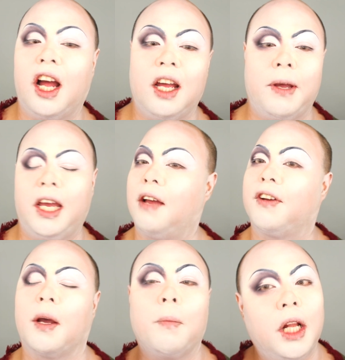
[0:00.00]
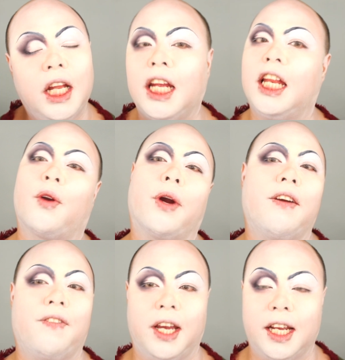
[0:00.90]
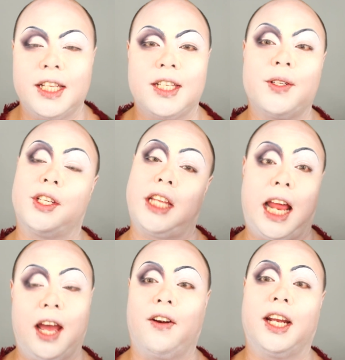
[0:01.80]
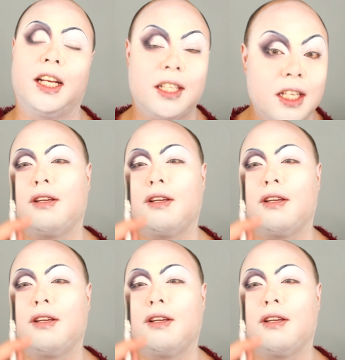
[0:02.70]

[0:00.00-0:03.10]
I may have a completely grey face, which is hilarious.